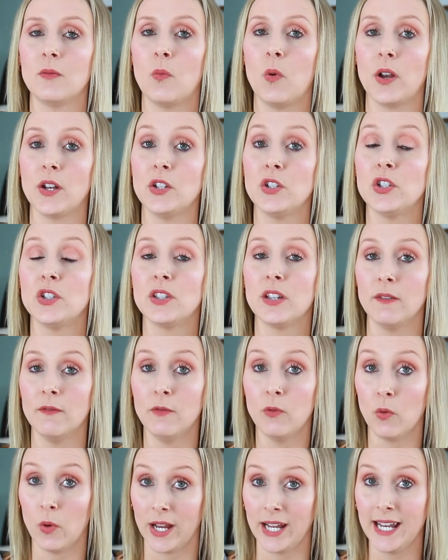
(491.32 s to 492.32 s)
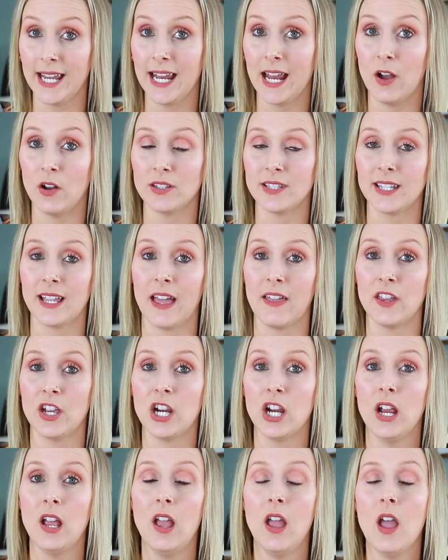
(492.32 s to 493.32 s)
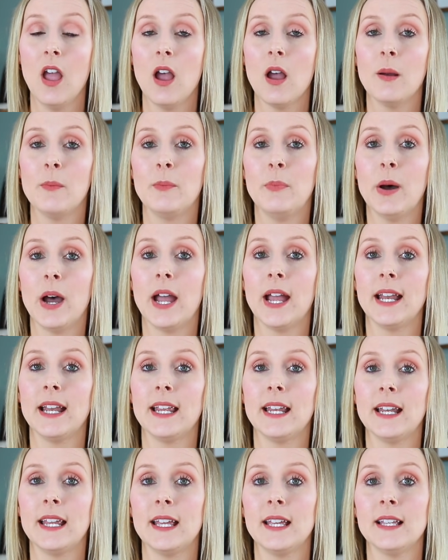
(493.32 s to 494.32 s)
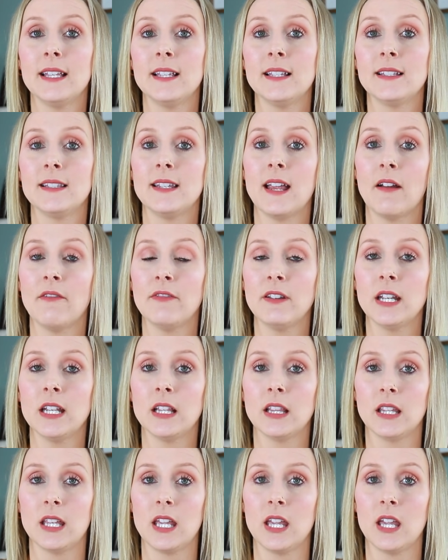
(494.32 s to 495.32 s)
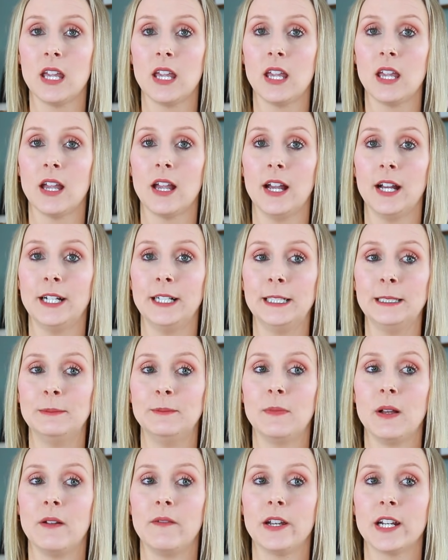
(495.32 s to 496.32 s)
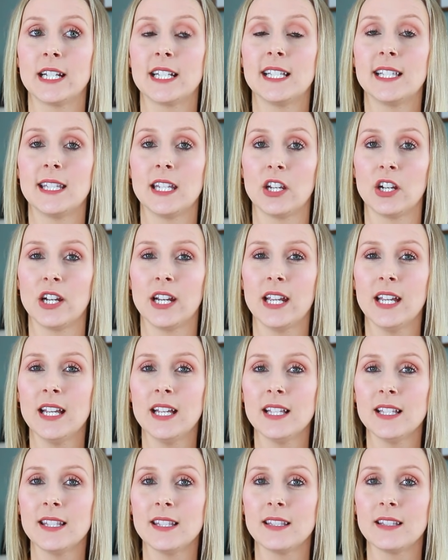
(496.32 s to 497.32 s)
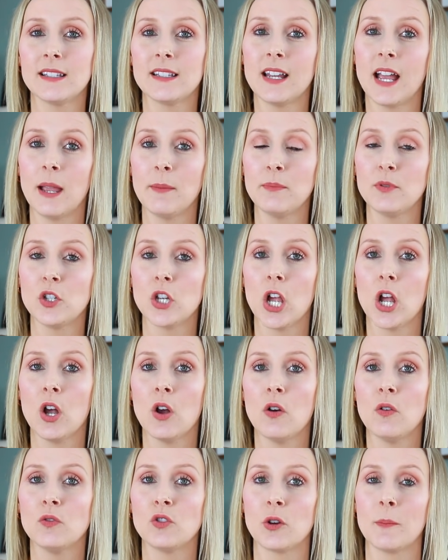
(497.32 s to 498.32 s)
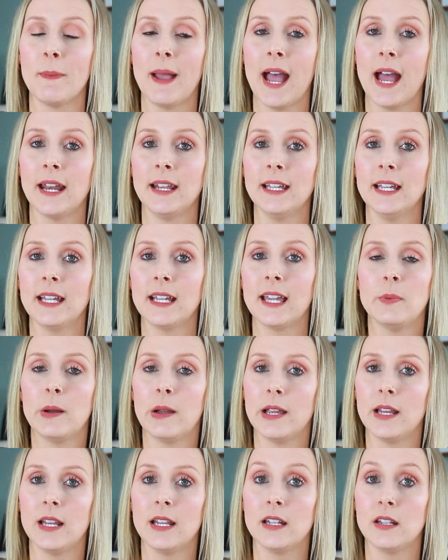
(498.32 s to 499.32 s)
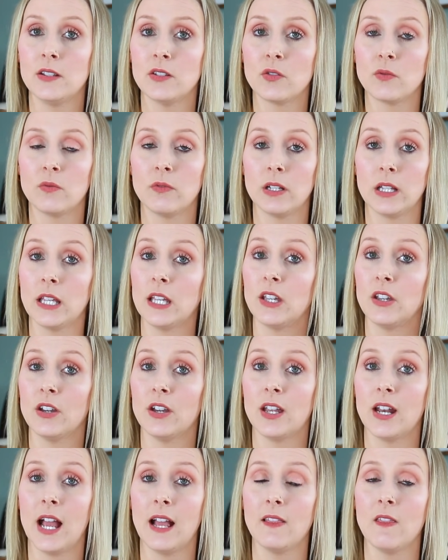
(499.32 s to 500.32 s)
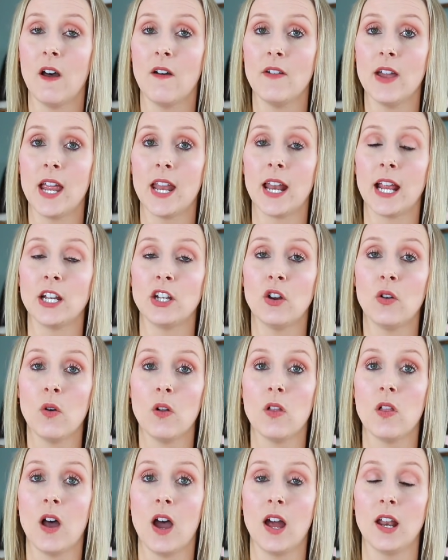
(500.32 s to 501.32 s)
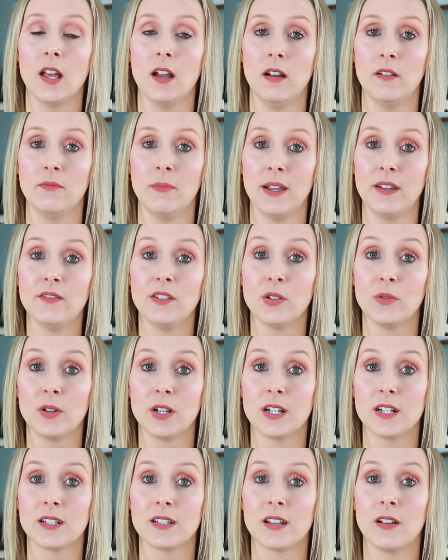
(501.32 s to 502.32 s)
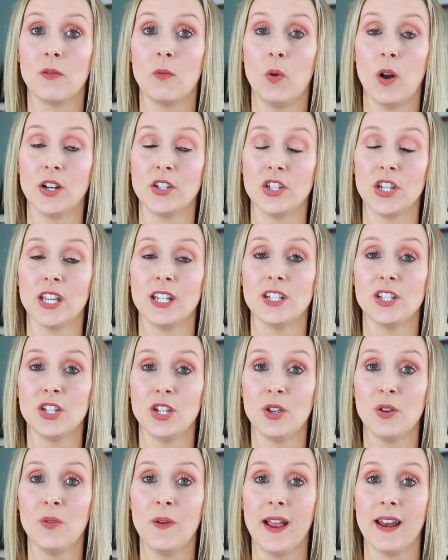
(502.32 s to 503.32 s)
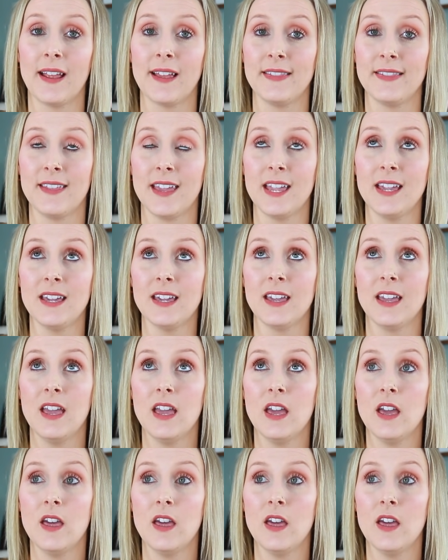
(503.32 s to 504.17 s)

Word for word: want to just avoid it altogether. But it is definitely um, a very serious type show, dramatic, but it is really good. I love it. And I know a lot of my viewers watch it too. And I think